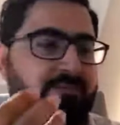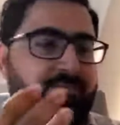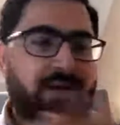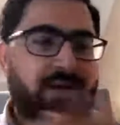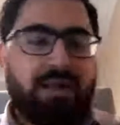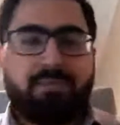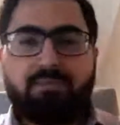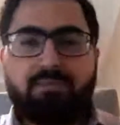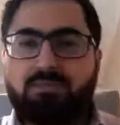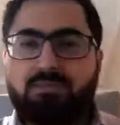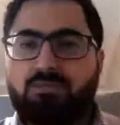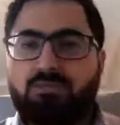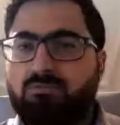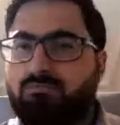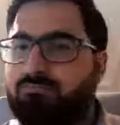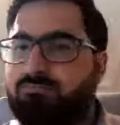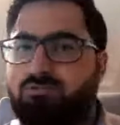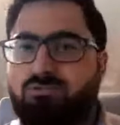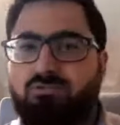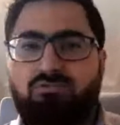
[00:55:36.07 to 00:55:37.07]
part of the
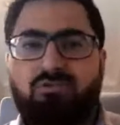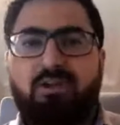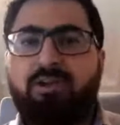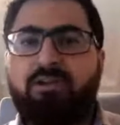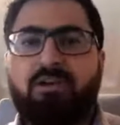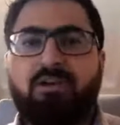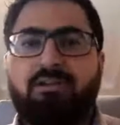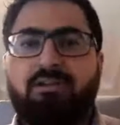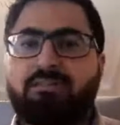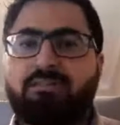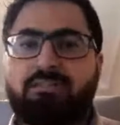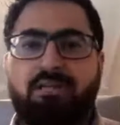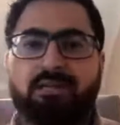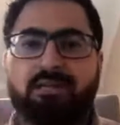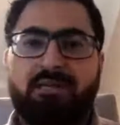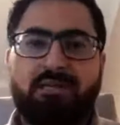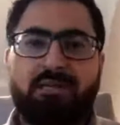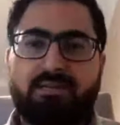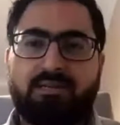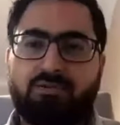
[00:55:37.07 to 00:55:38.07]
student
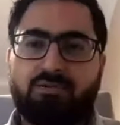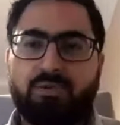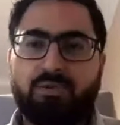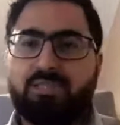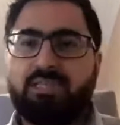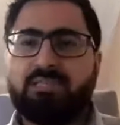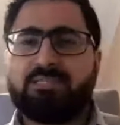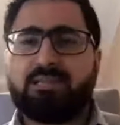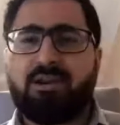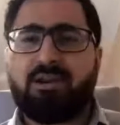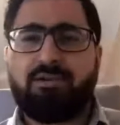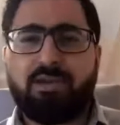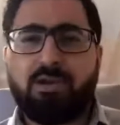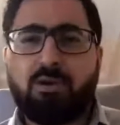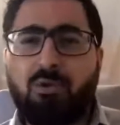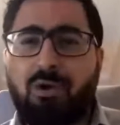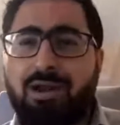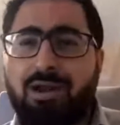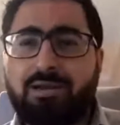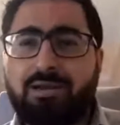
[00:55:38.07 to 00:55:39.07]
council, doing things around
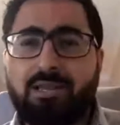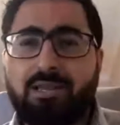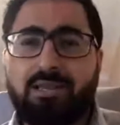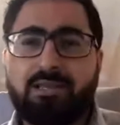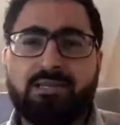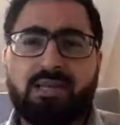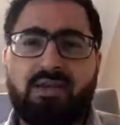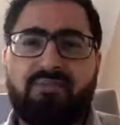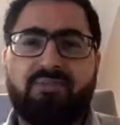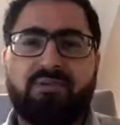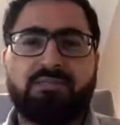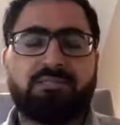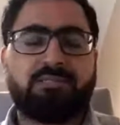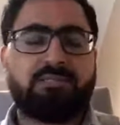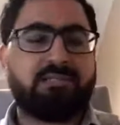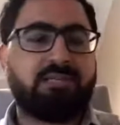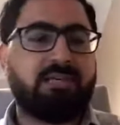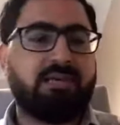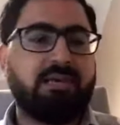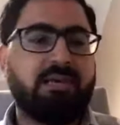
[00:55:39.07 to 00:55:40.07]
equality and
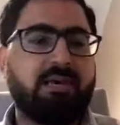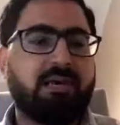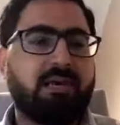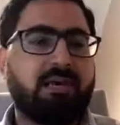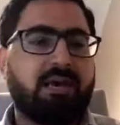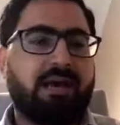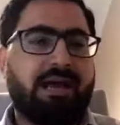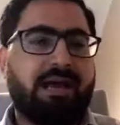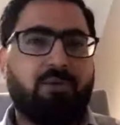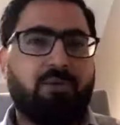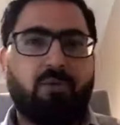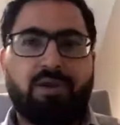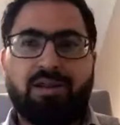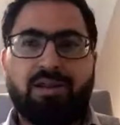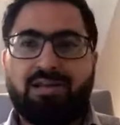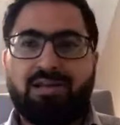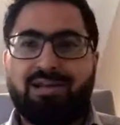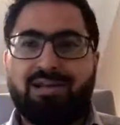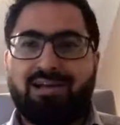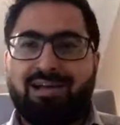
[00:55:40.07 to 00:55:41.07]
diversity. I won
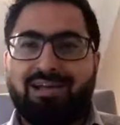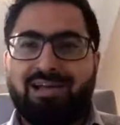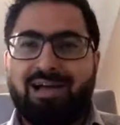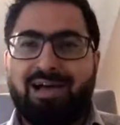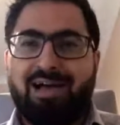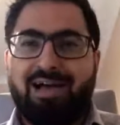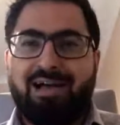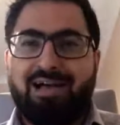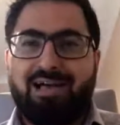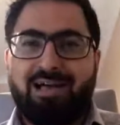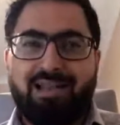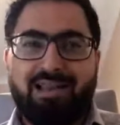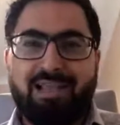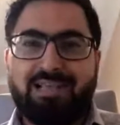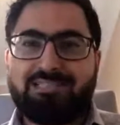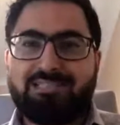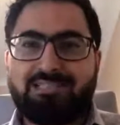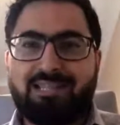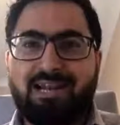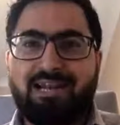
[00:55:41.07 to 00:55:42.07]
an
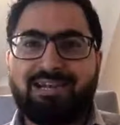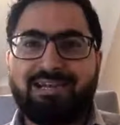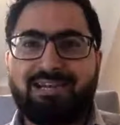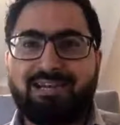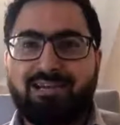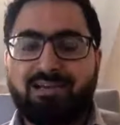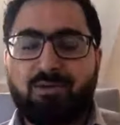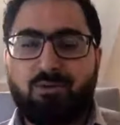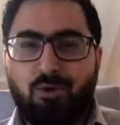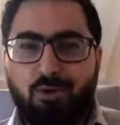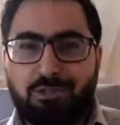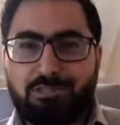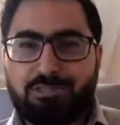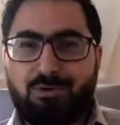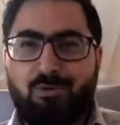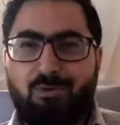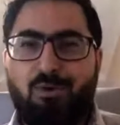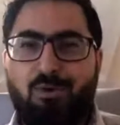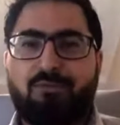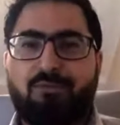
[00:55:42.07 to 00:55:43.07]
excellent gold
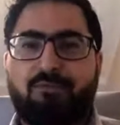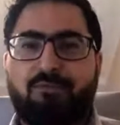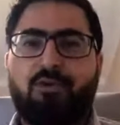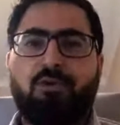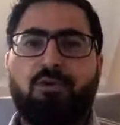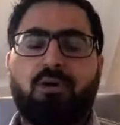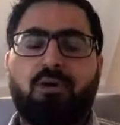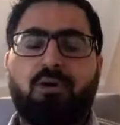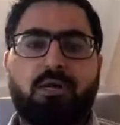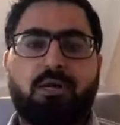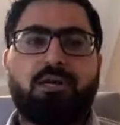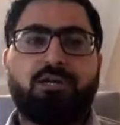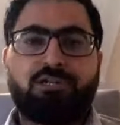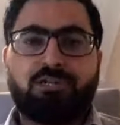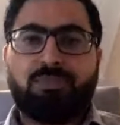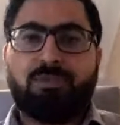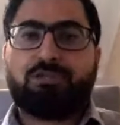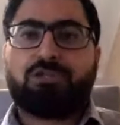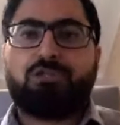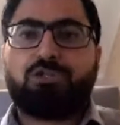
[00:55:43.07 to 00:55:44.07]
award for
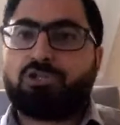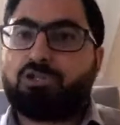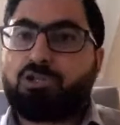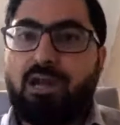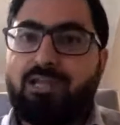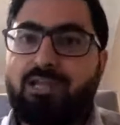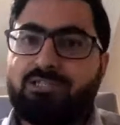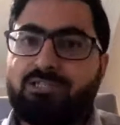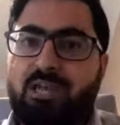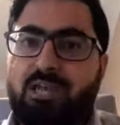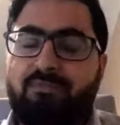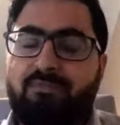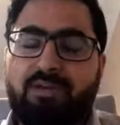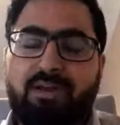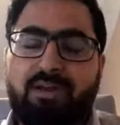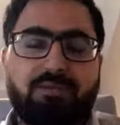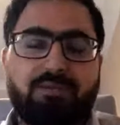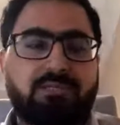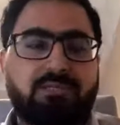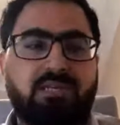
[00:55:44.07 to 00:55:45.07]
contribution to college life when
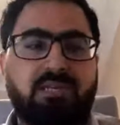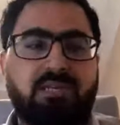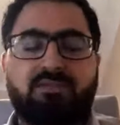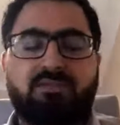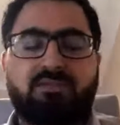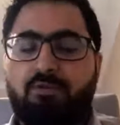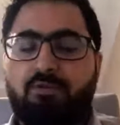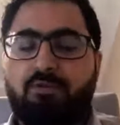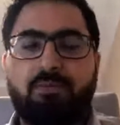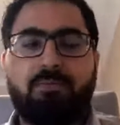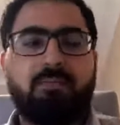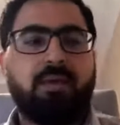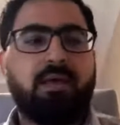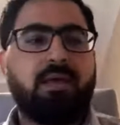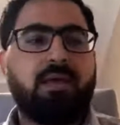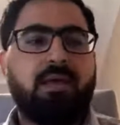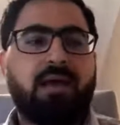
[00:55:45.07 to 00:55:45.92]
I was at Sixth Forum.